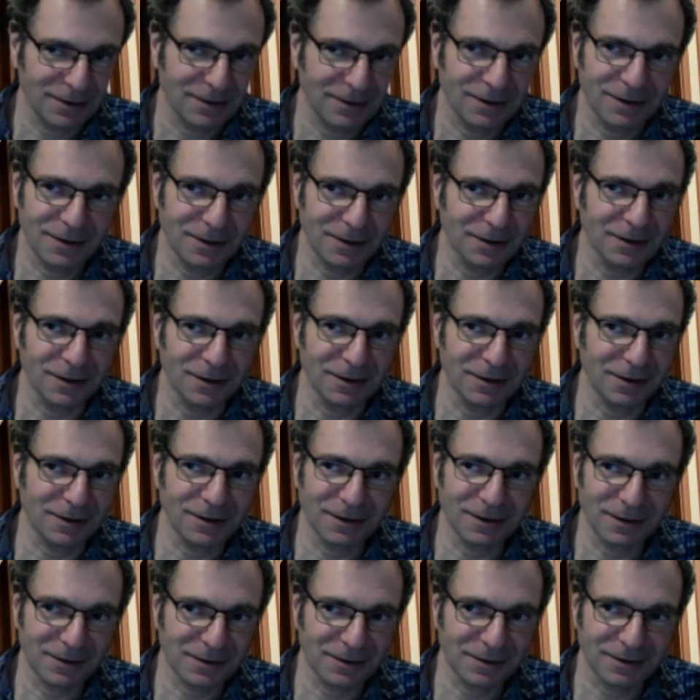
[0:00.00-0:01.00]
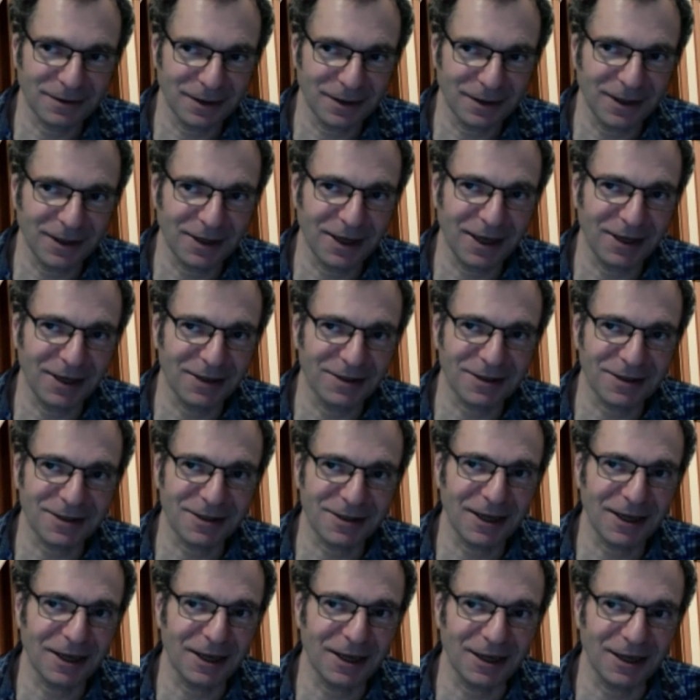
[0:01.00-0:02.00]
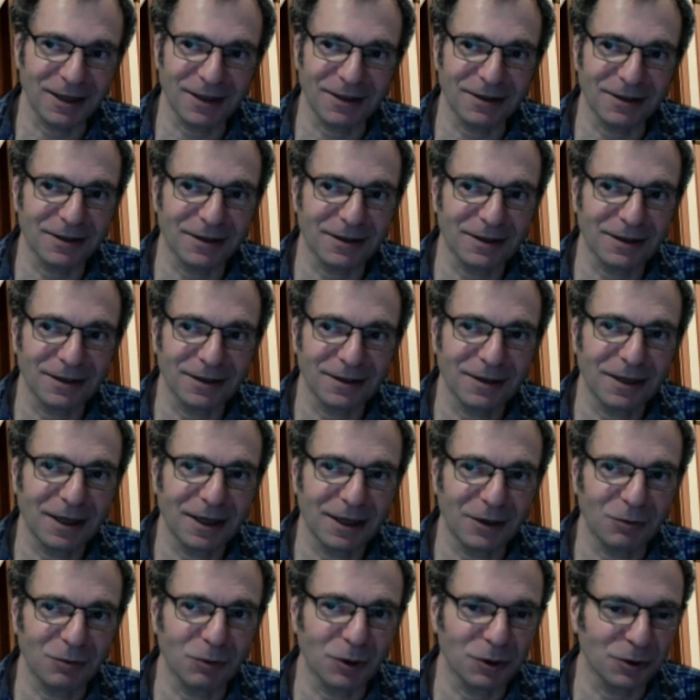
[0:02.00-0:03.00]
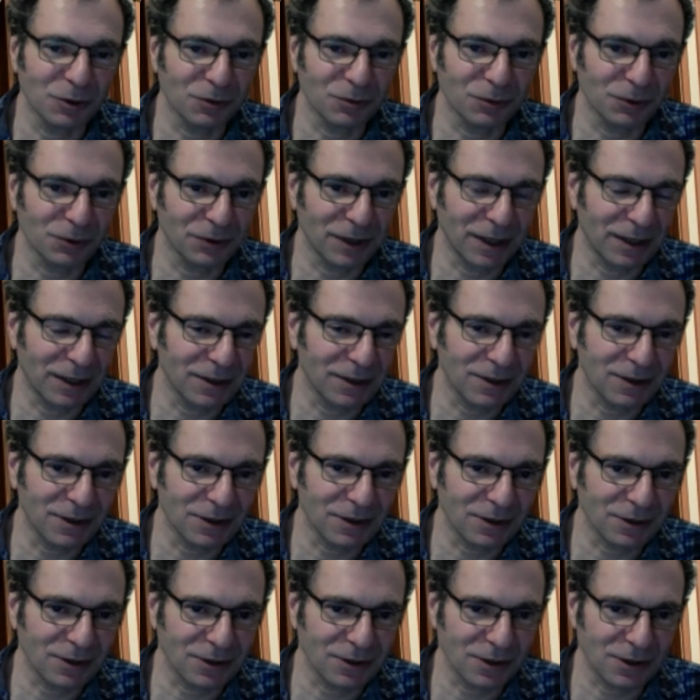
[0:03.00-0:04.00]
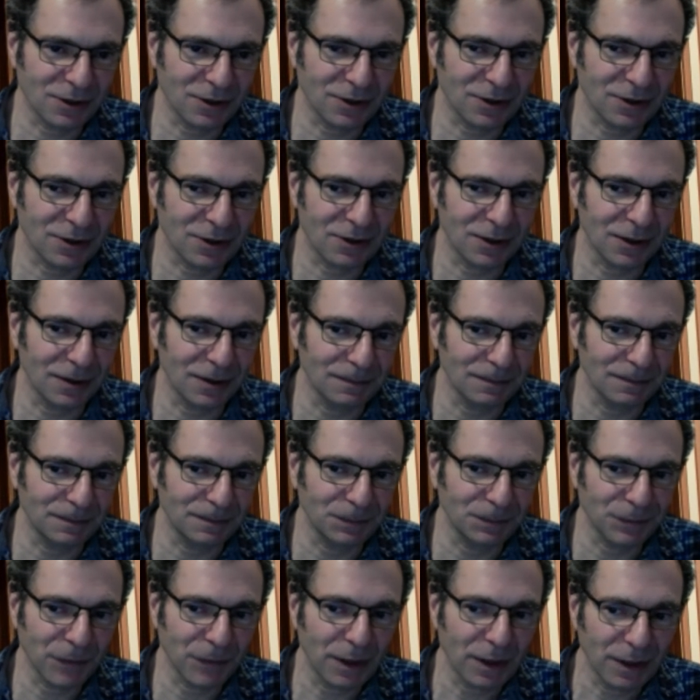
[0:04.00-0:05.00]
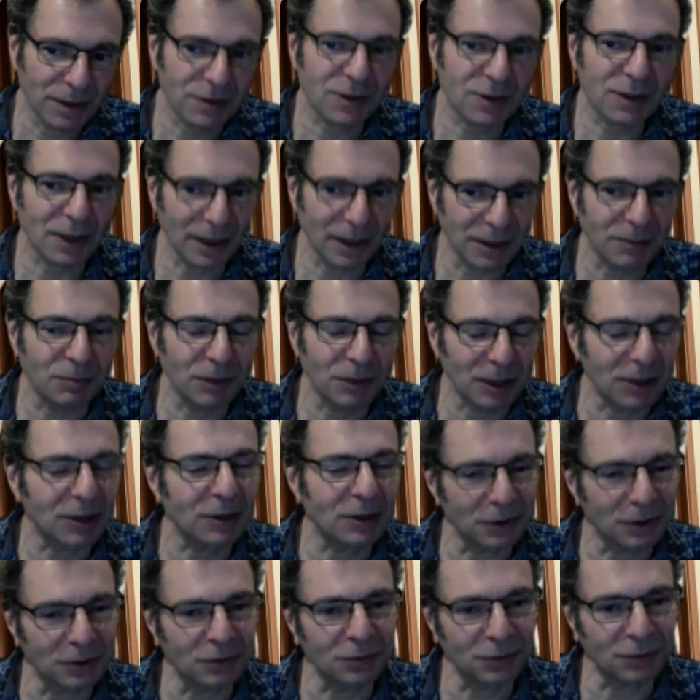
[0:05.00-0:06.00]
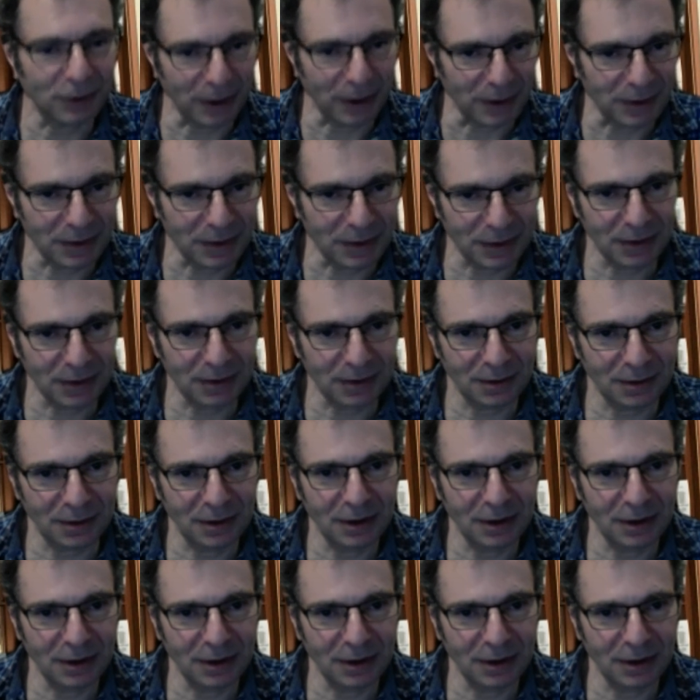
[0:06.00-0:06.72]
uh, I can't say how wonderful that is. It's just it's like making new friends.